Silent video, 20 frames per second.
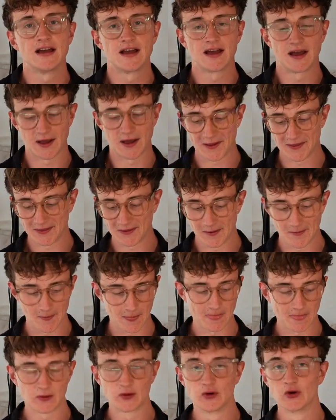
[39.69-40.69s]

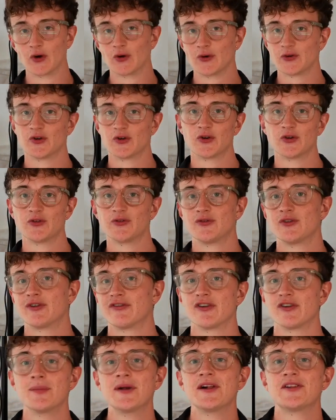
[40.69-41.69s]
and you're
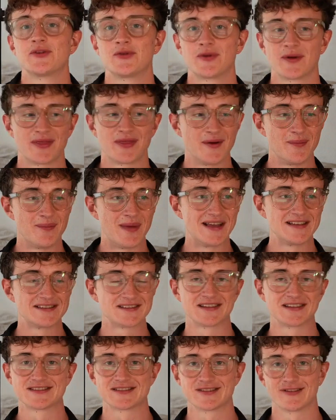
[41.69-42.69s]
familiar with the
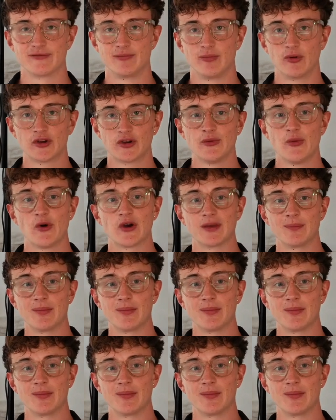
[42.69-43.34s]
basics of Boogie Woogie.